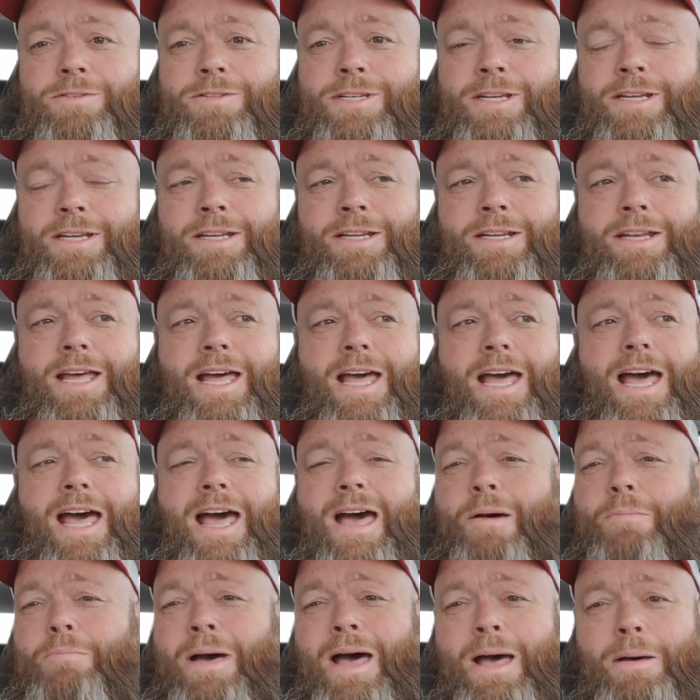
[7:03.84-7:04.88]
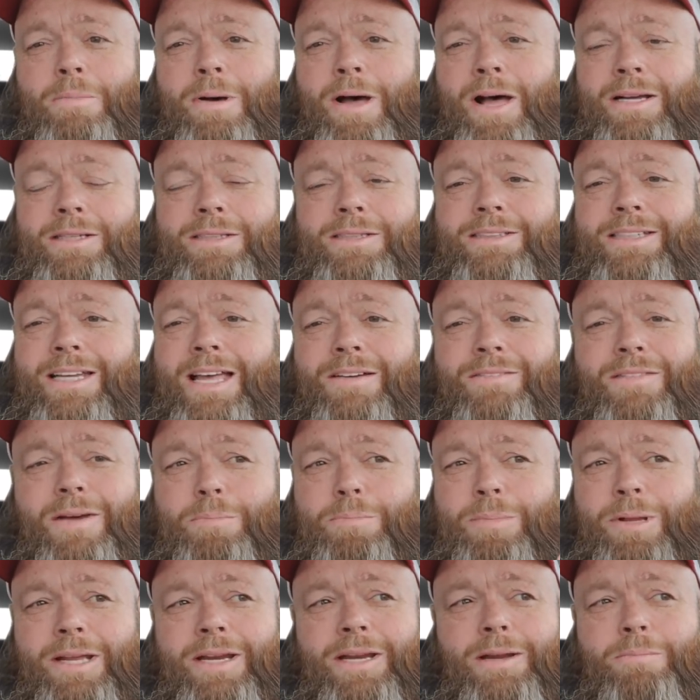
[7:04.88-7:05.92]
seen it. I buy boxes. I've
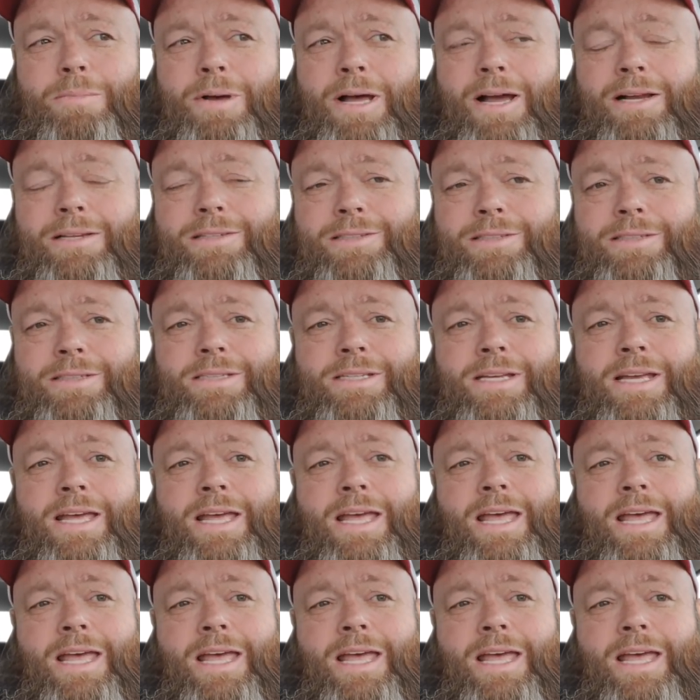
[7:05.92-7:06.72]
got plenty of boxes.